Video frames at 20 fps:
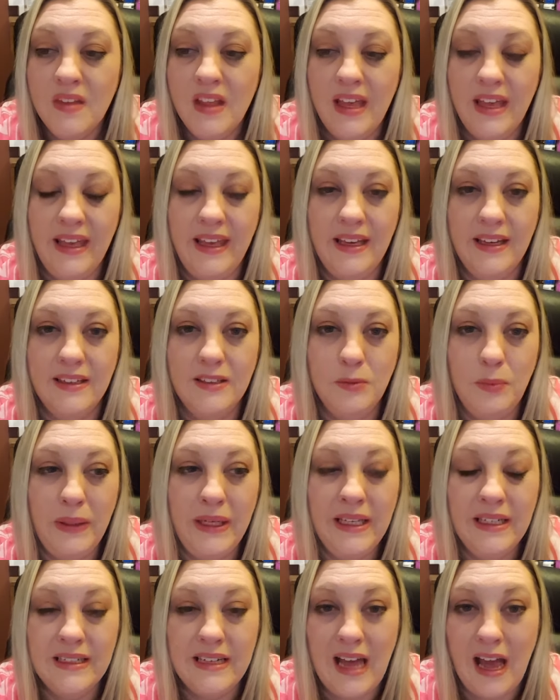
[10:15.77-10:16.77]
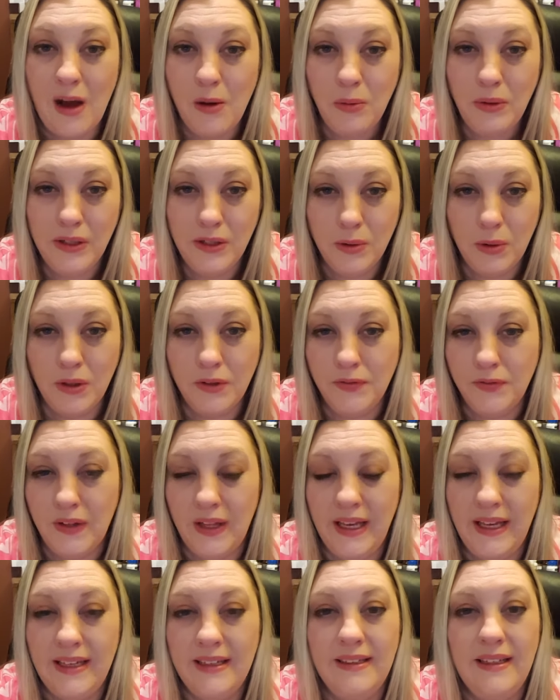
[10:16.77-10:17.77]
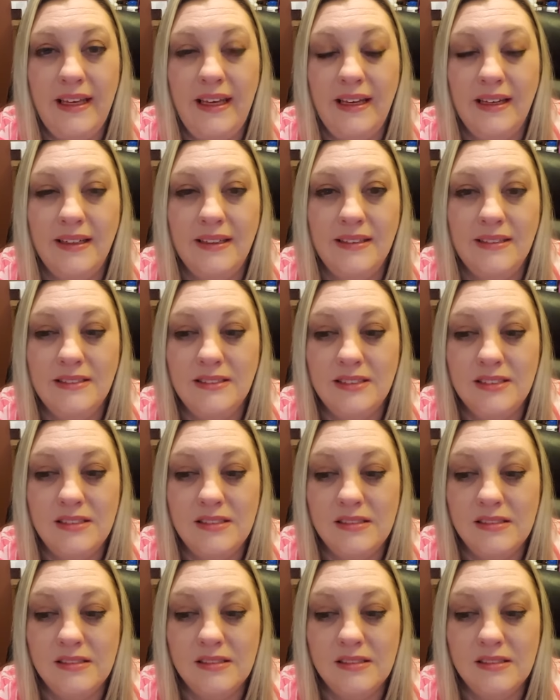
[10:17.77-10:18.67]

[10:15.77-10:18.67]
And we get an hour into our flight and